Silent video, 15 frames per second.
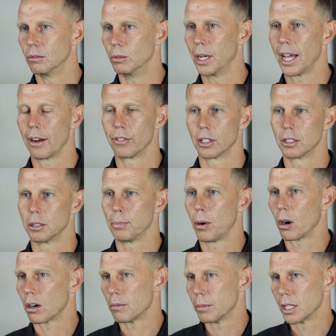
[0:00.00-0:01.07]
We have our
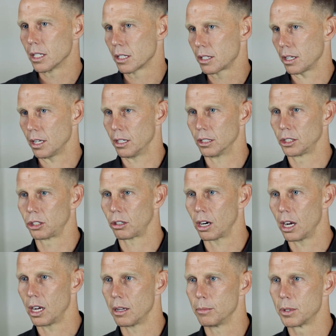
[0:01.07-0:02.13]
departments and our
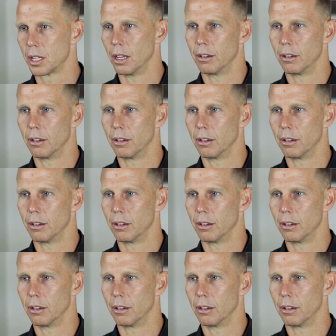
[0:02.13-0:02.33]
tribes